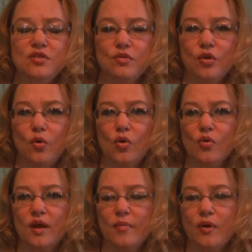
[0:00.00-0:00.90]
through the
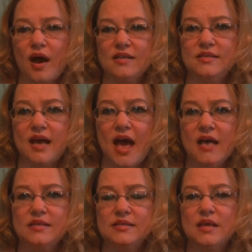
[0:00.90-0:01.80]
ordering
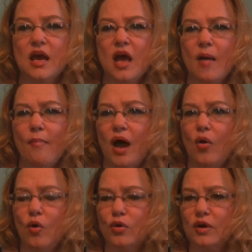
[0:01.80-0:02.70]
process. My
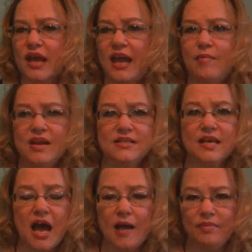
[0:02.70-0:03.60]
order came in a
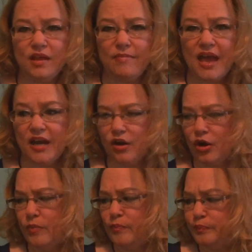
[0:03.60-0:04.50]
timely
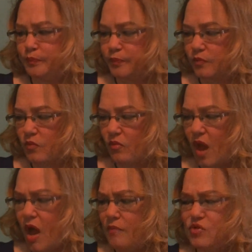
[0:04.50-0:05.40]
manner.
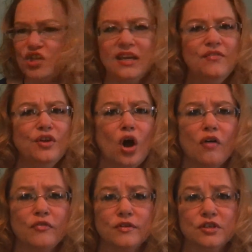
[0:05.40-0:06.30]
She even
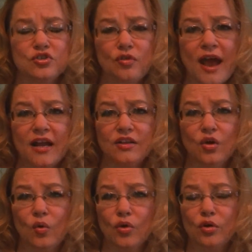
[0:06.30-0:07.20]
offered to track
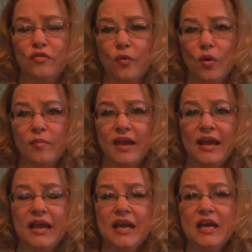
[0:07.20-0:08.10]
the order for
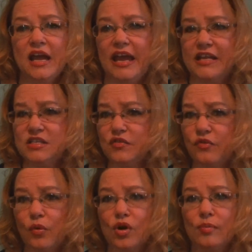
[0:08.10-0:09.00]
me. It's
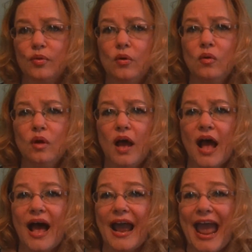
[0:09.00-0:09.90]
affordable.
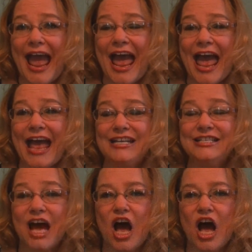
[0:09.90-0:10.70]
I had